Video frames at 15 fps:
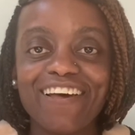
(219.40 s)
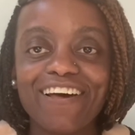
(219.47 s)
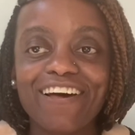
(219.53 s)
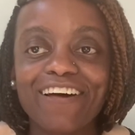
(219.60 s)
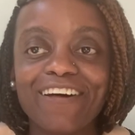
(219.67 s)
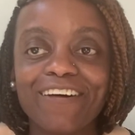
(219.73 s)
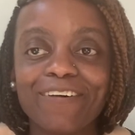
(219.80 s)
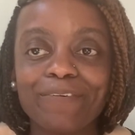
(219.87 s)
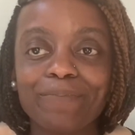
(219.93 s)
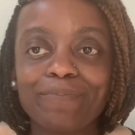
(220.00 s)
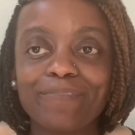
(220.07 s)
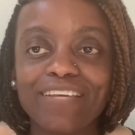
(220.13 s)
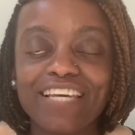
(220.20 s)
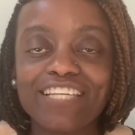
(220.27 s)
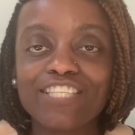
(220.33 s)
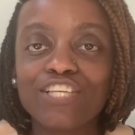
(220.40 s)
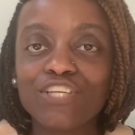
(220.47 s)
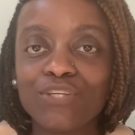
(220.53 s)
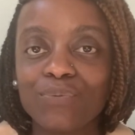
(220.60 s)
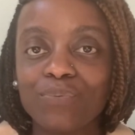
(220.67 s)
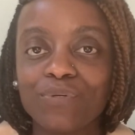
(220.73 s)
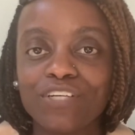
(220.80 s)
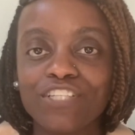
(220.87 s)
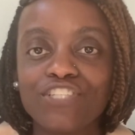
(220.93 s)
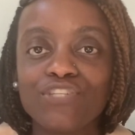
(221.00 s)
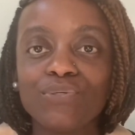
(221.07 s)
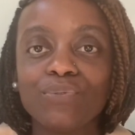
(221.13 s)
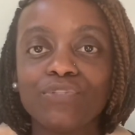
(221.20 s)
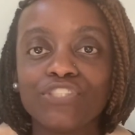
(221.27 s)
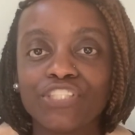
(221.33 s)
um, is you want
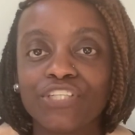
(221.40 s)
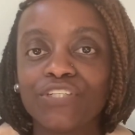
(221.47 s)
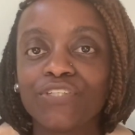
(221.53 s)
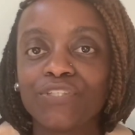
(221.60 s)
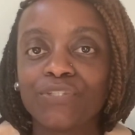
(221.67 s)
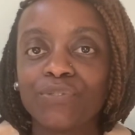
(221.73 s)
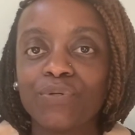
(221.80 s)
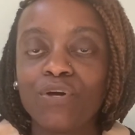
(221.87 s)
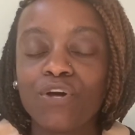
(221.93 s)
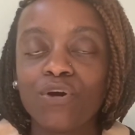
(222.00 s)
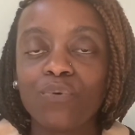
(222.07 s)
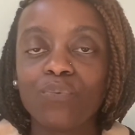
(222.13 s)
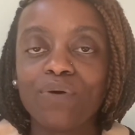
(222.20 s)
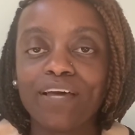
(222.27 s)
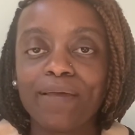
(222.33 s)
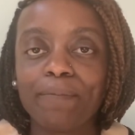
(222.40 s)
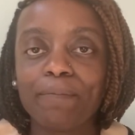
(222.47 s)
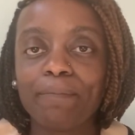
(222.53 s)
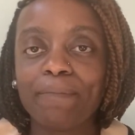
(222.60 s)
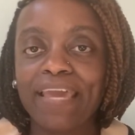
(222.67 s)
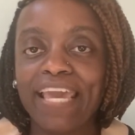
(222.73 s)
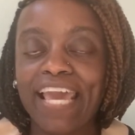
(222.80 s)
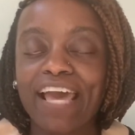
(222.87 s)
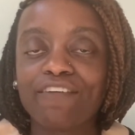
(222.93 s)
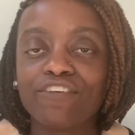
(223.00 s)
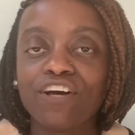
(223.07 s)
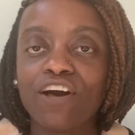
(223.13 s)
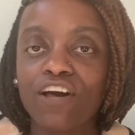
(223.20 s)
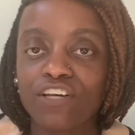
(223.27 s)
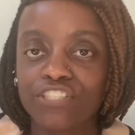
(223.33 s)
to journal what may have
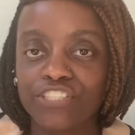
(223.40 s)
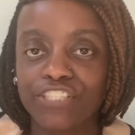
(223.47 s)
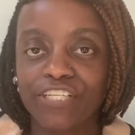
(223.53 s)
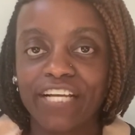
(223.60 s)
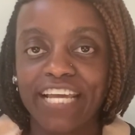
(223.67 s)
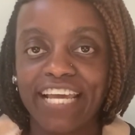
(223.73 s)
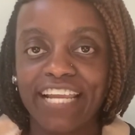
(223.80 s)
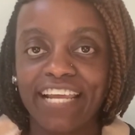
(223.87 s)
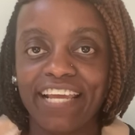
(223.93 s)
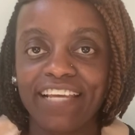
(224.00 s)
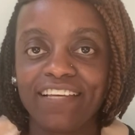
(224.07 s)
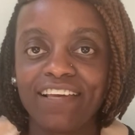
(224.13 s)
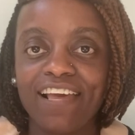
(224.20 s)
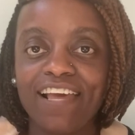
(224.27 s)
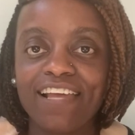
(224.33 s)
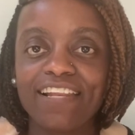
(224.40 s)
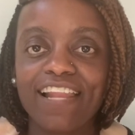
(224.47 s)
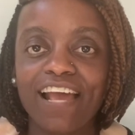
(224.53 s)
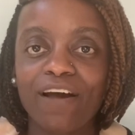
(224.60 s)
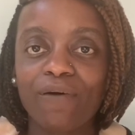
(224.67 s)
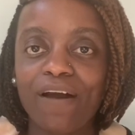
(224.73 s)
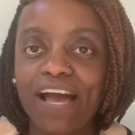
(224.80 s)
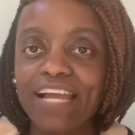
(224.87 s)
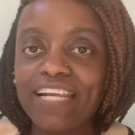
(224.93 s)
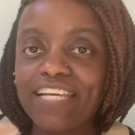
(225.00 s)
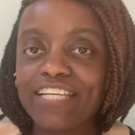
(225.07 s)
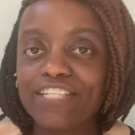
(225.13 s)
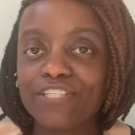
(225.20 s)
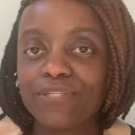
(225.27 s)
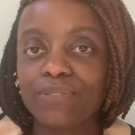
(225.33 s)
caused your headache. Now, I
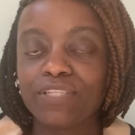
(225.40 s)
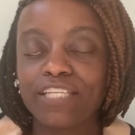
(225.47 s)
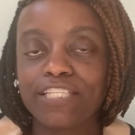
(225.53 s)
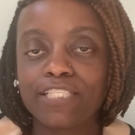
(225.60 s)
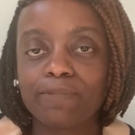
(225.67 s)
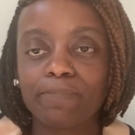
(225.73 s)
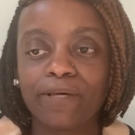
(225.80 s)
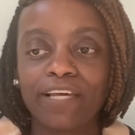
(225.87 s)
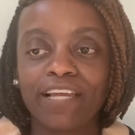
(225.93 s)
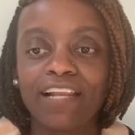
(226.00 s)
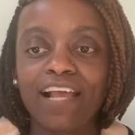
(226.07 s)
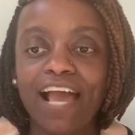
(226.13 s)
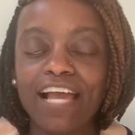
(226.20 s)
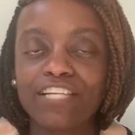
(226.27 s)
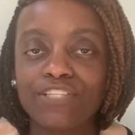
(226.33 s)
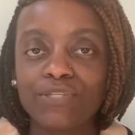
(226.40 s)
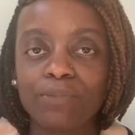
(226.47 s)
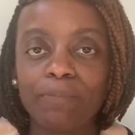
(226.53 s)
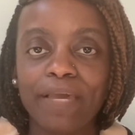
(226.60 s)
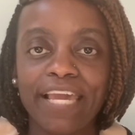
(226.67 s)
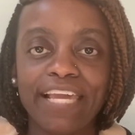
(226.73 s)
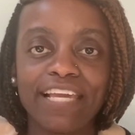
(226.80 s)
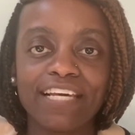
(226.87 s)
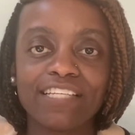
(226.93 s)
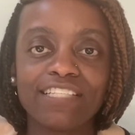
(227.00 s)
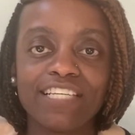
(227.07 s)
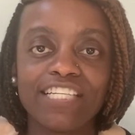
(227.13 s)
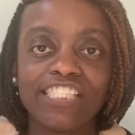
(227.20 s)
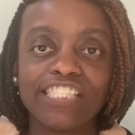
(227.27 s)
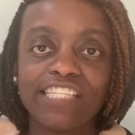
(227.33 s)
didn't do this, but I do pay
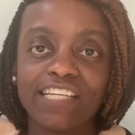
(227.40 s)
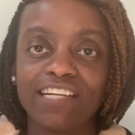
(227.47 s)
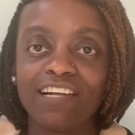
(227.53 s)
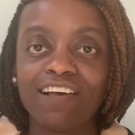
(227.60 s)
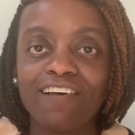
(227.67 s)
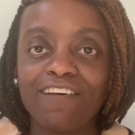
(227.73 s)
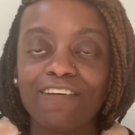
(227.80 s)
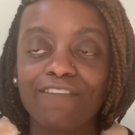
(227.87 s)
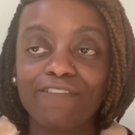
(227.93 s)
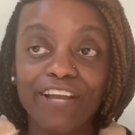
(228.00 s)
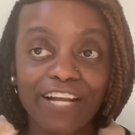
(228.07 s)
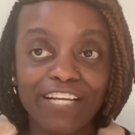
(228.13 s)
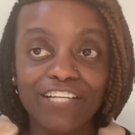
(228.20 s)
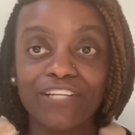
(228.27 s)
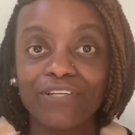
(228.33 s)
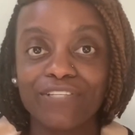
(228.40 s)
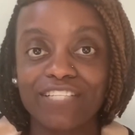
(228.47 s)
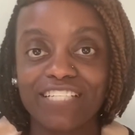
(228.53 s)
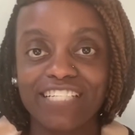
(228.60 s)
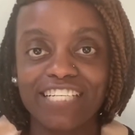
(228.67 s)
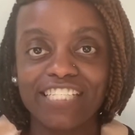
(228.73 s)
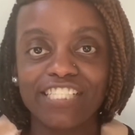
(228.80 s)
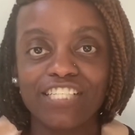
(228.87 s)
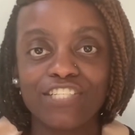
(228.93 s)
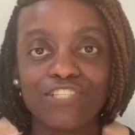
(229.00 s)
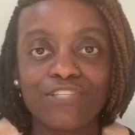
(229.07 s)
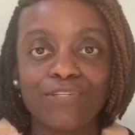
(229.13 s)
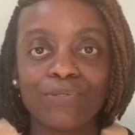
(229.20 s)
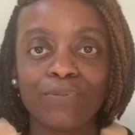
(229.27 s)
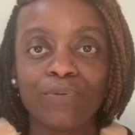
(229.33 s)
attention very close attention
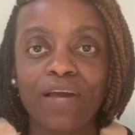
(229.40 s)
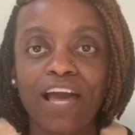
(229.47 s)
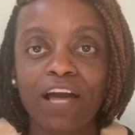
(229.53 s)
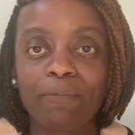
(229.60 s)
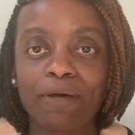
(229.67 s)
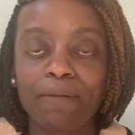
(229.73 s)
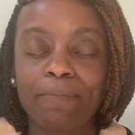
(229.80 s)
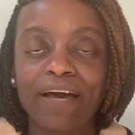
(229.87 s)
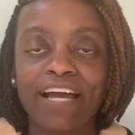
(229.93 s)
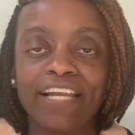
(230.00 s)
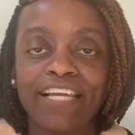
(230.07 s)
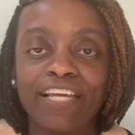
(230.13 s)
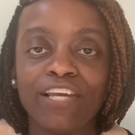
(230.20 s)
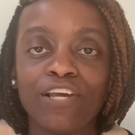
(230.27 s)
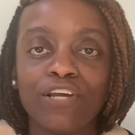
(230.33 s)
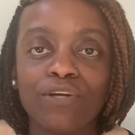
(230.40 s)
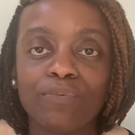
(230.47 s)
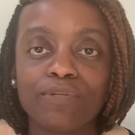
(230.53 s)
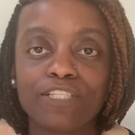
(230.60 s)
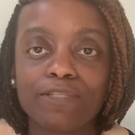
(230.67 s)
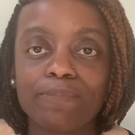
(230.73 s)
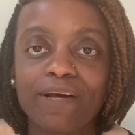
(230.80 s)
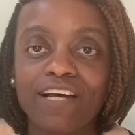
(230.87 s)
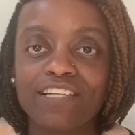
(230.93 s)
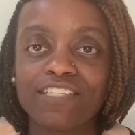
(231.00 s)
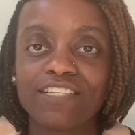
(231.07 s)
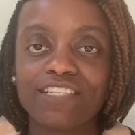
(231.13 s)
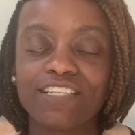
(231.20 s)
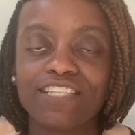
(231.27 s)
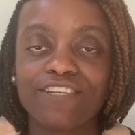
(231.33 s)
to how my body
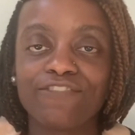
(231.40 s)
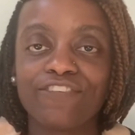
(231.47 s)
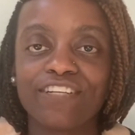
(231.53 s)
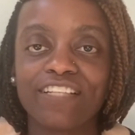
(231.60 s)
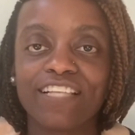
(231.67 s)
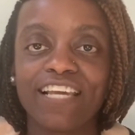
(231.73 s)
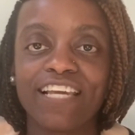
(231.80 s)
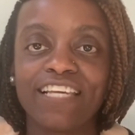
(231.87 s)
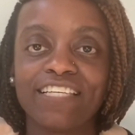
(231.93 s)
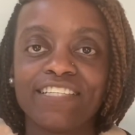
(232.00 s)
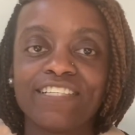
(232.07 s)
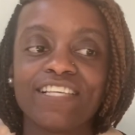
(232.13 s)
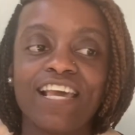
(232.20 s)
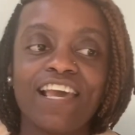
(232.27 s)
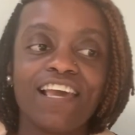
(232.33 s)
responds to different things.